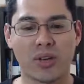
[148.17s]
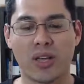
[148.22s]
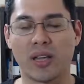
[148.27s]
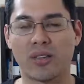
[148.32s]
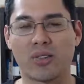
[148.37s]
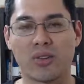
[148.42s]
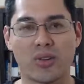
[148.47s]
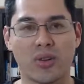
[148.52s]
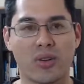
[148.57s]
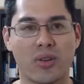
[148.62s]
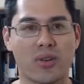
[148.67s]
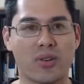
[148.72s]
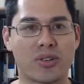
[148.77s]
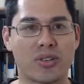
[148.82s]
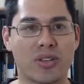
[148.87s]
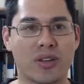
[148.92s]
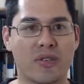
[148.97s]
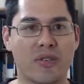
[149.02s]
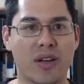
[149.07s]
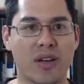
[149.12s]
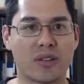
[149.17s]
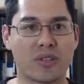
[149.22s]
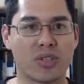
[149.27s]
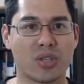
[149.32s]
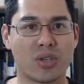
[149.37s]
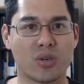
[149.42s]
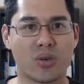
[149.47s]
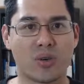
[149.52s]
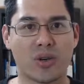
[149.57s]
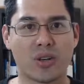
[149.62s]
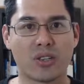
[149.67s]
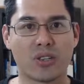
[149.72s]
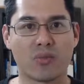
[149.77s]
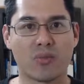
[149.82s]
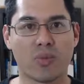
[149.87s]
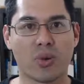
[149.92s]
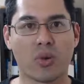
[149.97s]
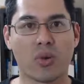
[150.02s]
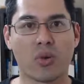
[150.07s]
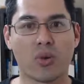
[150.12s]
get to know yourself, how to
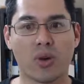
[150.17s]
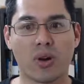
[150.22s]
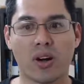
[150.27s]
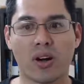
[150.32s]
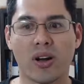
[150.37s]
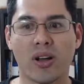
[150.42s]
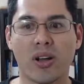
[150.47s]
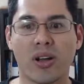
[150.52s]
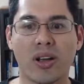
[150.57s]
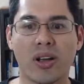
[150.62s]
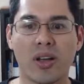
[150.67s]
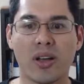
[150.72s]
explore